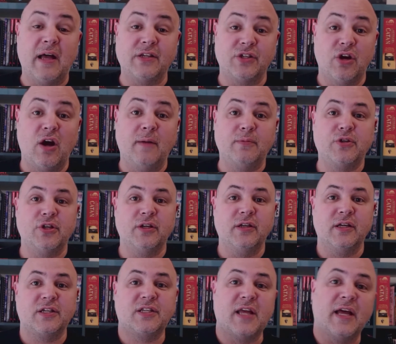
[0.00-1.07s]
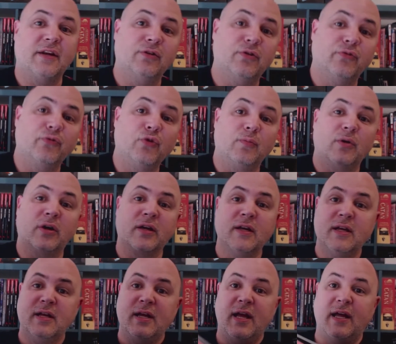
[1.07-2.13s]
as an option a standalone rulebook.
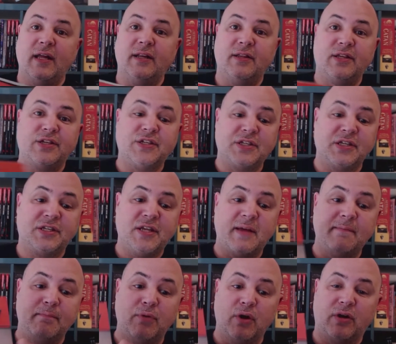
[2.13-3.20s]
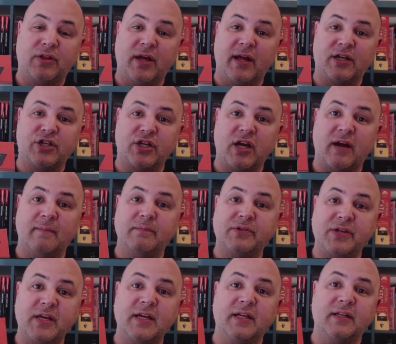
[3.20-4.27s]
And this is the same book that actually
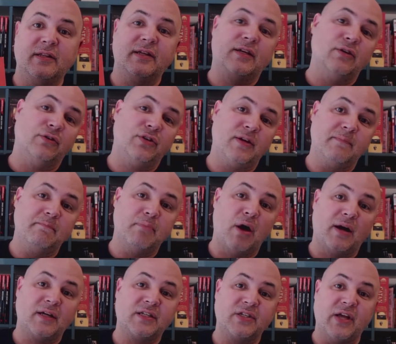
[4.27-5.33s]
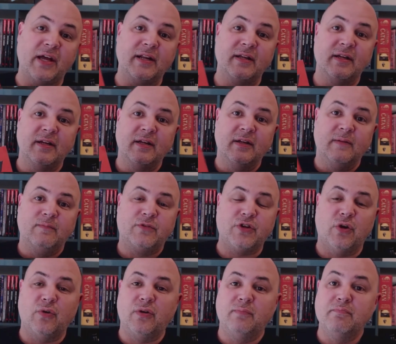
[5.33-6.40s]
comes in the Kill Team box set.
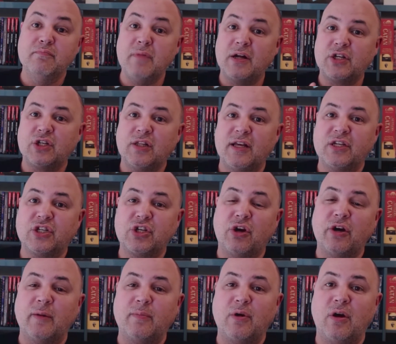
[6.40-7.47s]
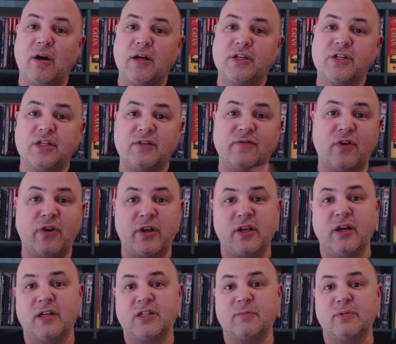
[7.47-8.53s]
So much less startup costs because you've
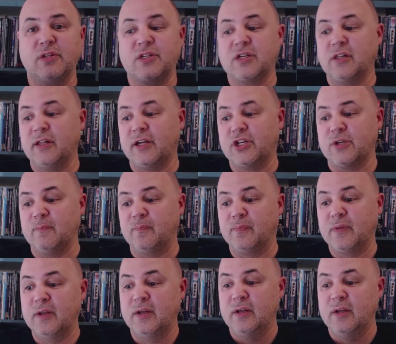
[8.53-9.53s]
already got some of this collection.